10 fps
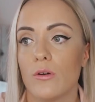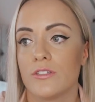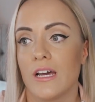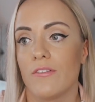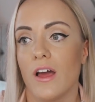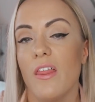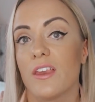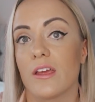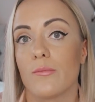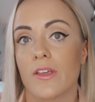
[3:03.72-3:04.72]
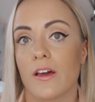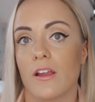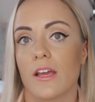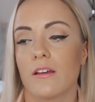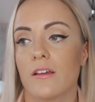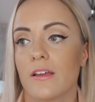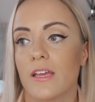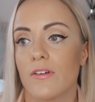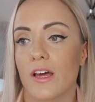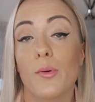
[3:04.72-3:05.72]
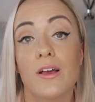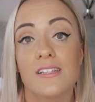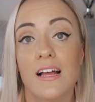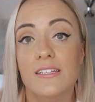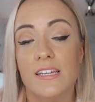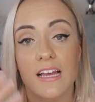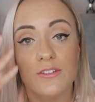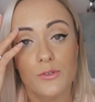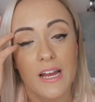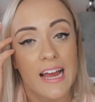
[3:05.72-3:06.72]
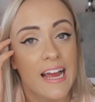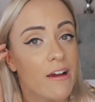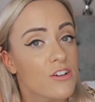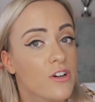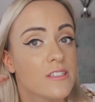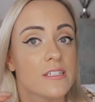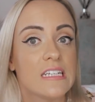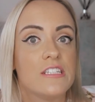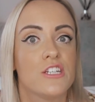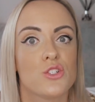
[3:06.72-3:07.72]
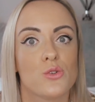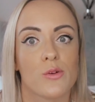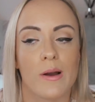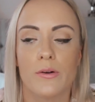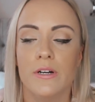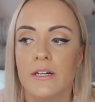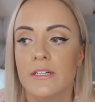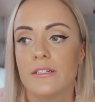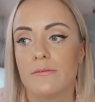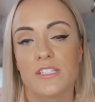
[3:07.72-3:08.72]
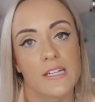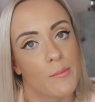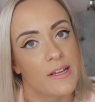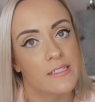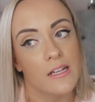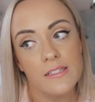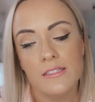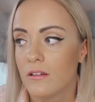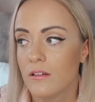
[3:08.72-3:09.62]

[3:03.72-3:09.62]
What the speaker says: also have like other names, kind of like give it like a personality, I guess, or characterize it easier to talk about, which now makes sense.